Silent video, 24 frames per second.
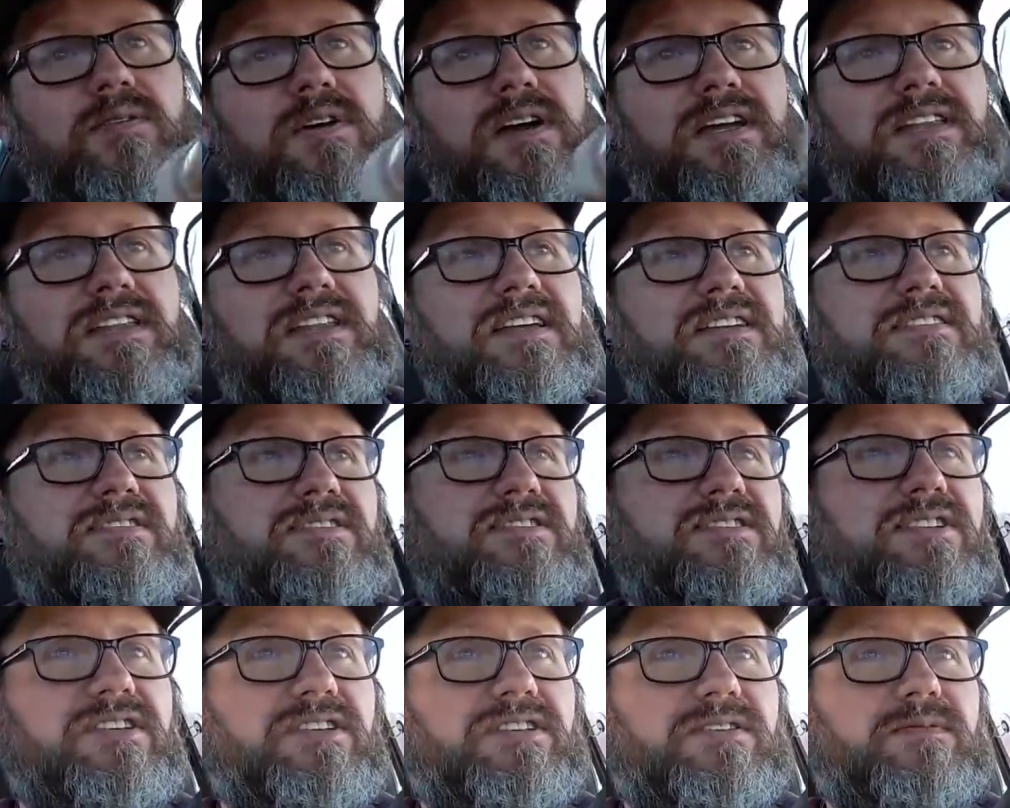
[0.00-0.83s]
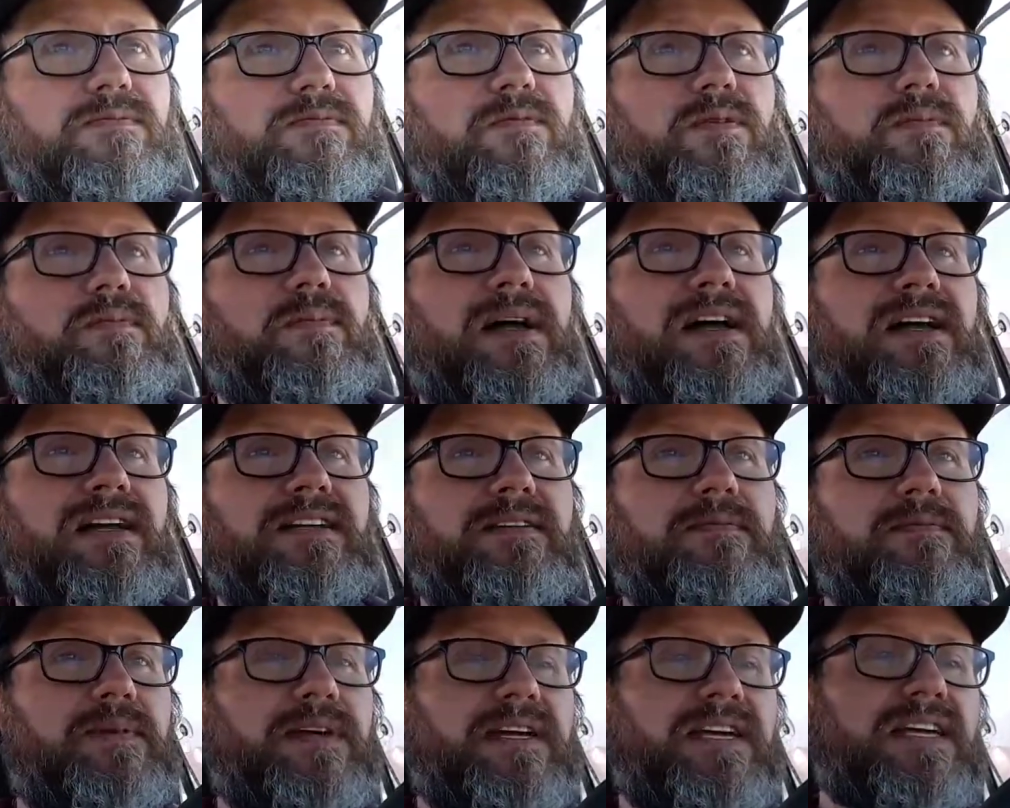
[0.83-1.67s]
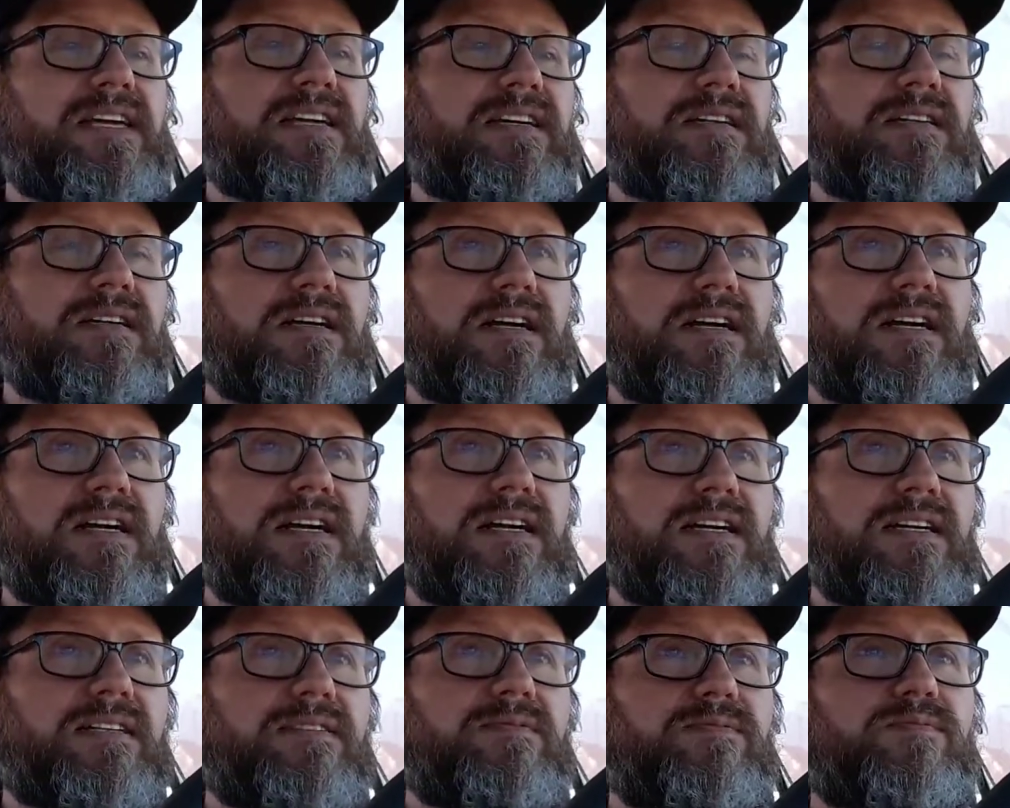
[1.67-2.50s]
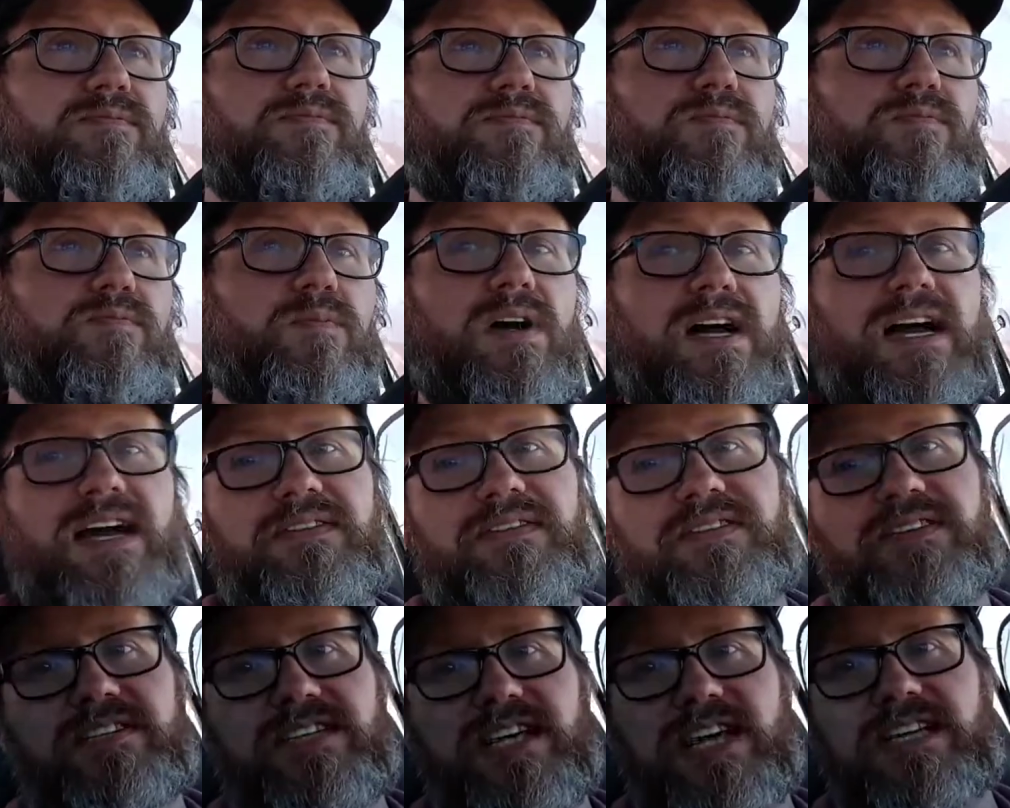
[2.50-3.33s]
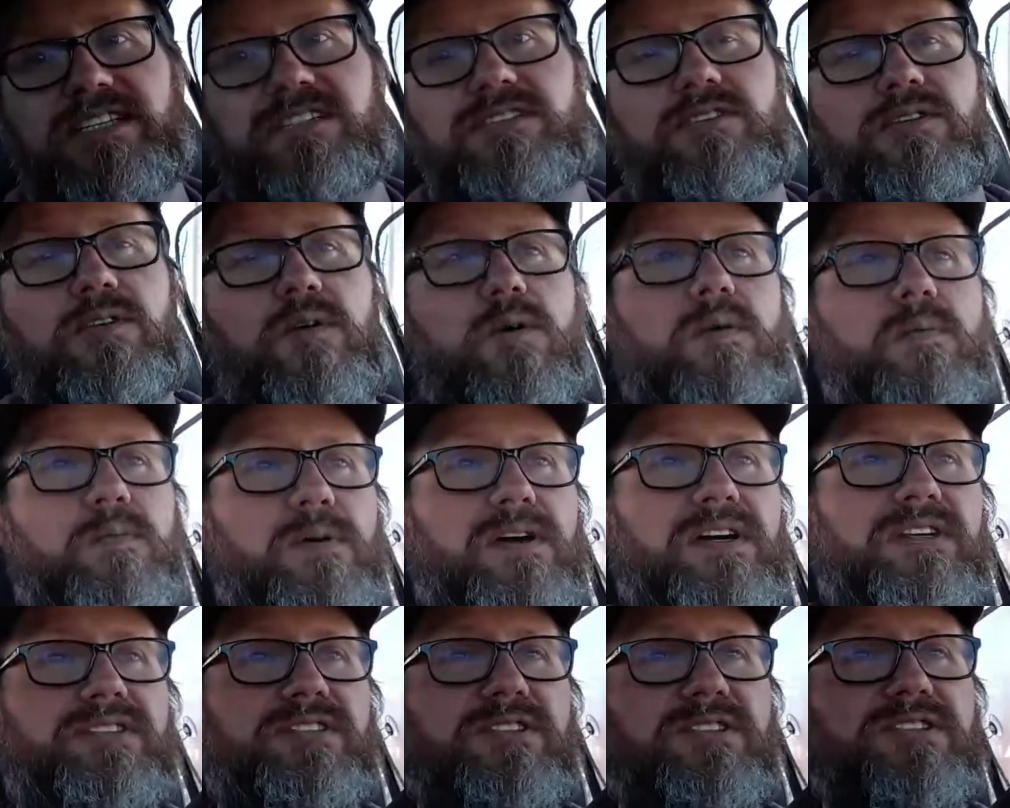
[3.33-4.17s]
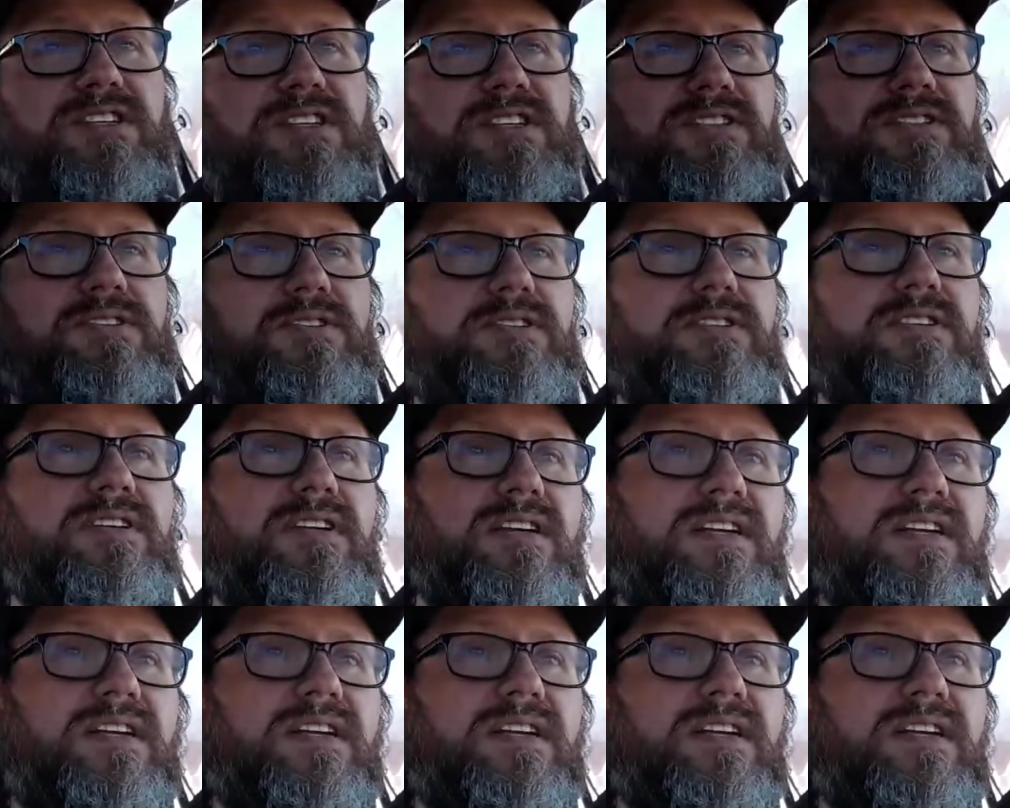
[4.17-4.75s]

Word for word: and this just reminded me, uh, we'll have to change the oil pressure sensor.